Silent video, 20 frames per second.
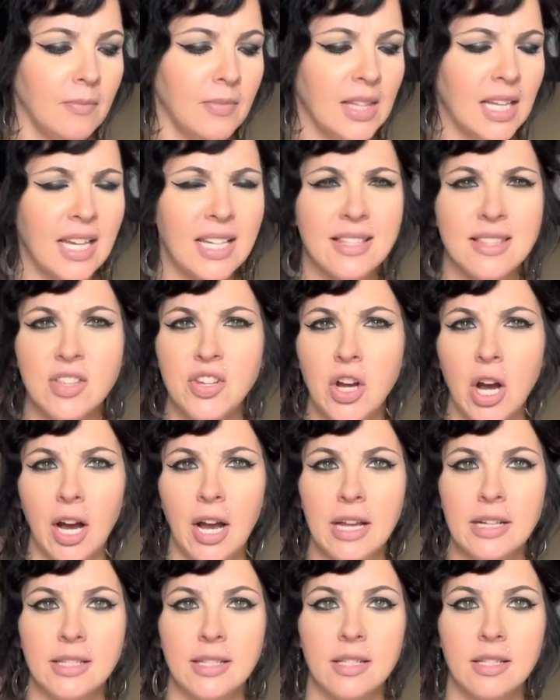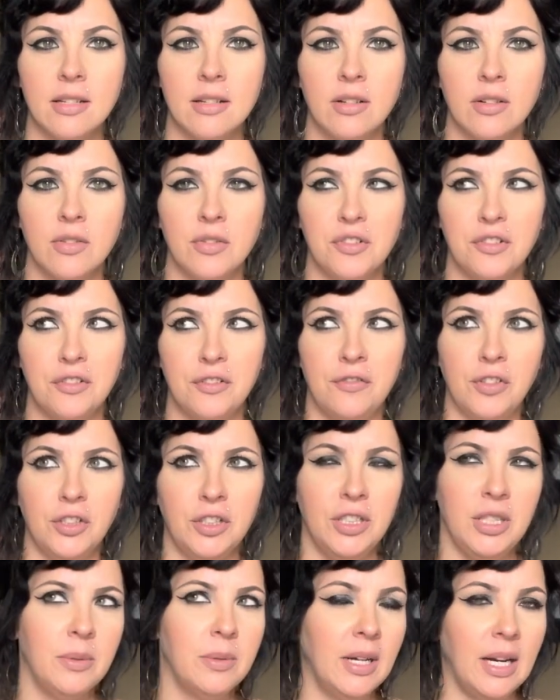It's not
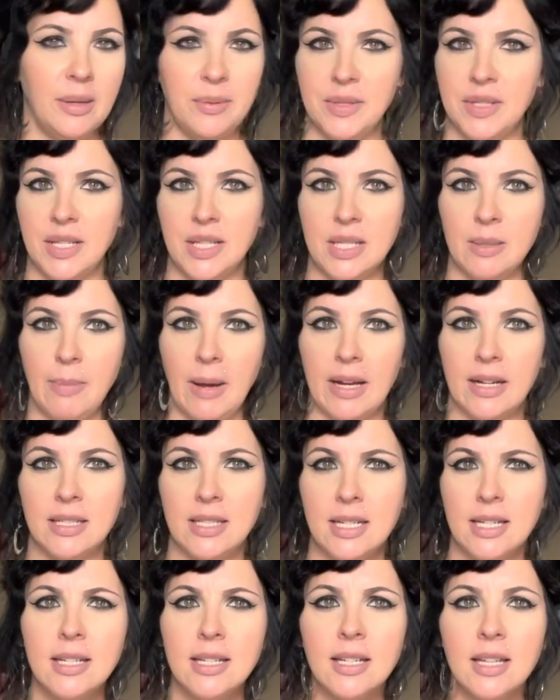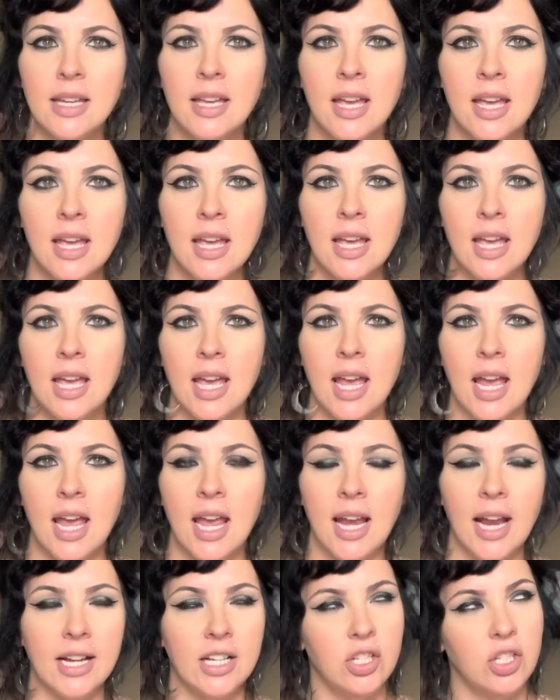fully what I was expecting,
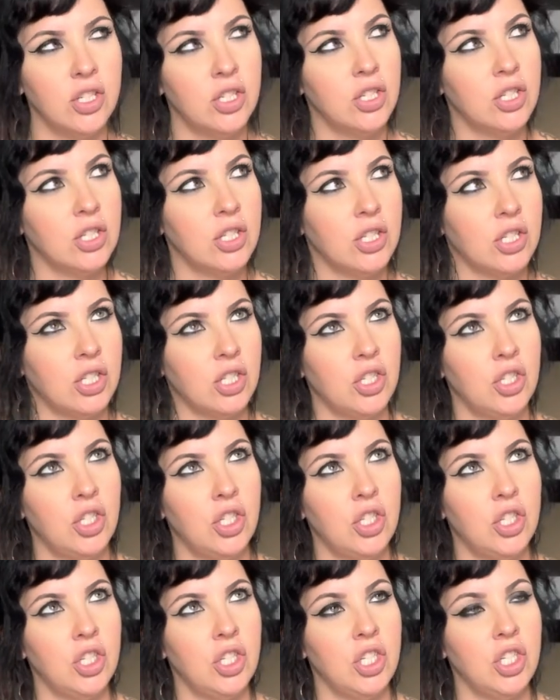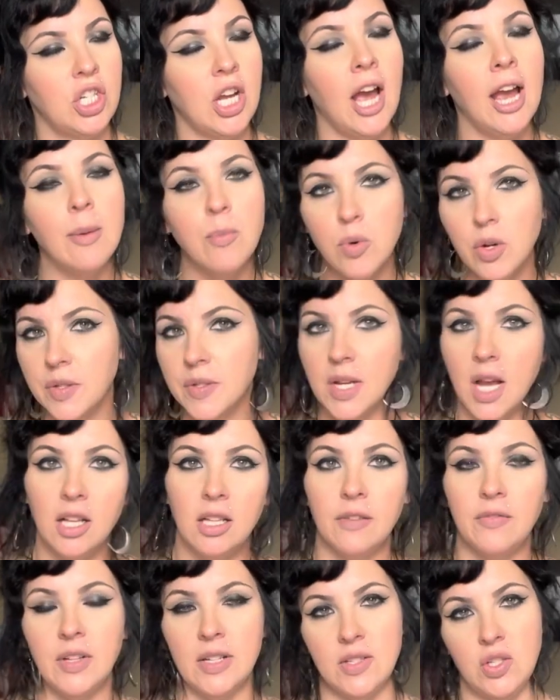and time will tell
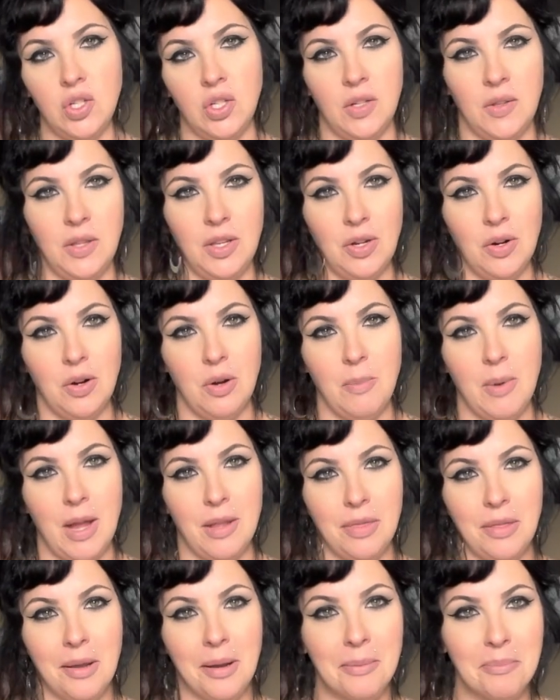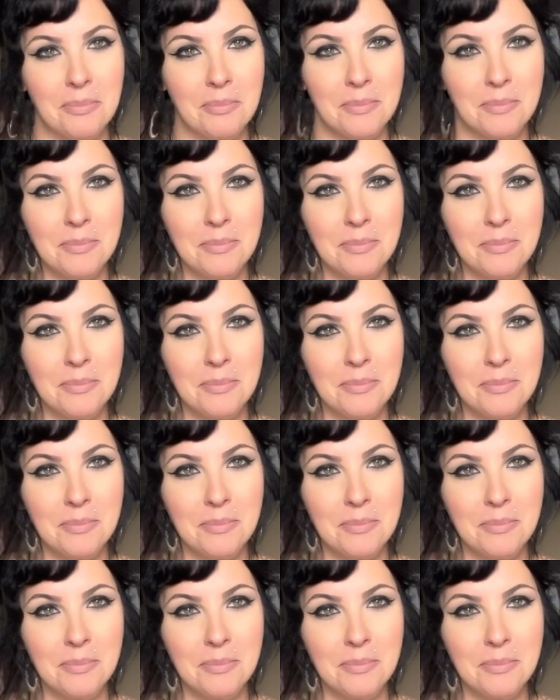if that's a good thing or a bad thing.